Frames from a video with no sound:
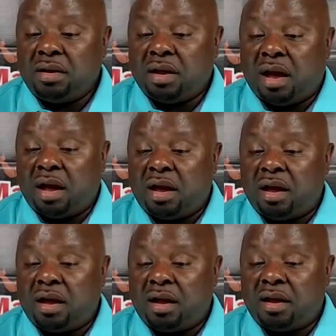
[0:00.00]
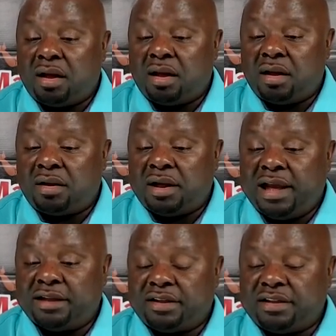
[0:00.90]
Uh,
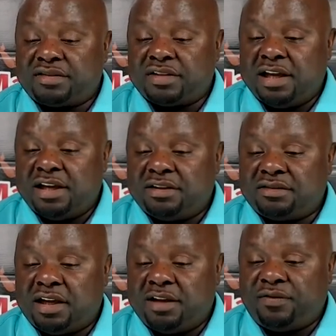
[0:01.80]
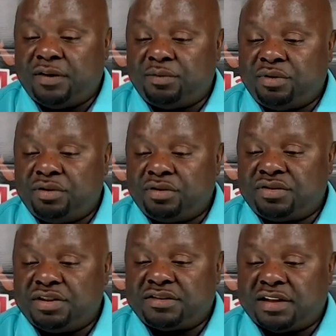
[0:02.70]
Anthony says, "Hey Flip, do you
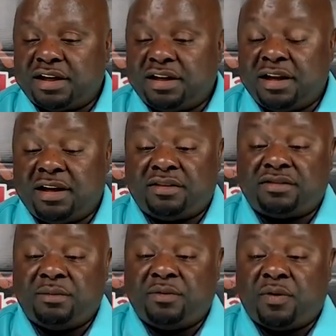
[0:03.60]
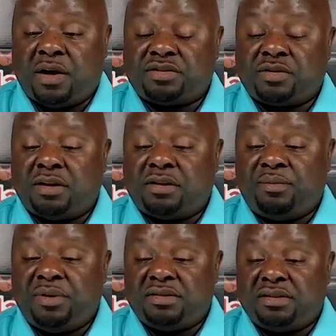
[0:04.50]
suggest I get an LLC before I start the
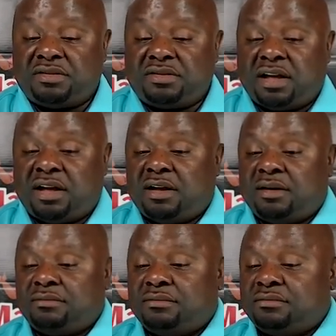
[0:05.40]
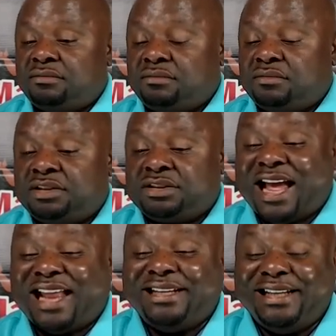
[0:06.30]
business? Um, it's
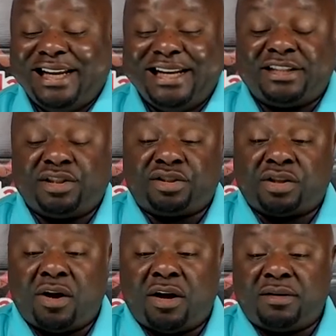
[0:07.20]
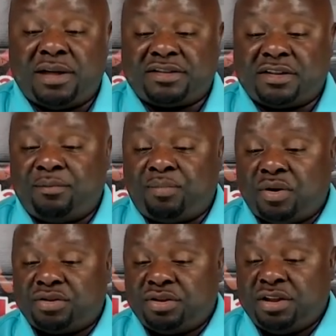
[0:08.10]
not needed to start. At some
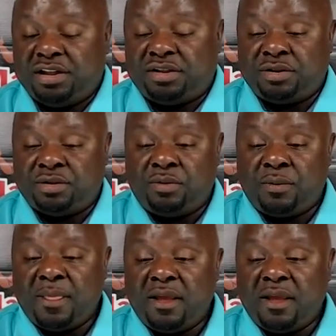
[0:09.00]
point, you need to.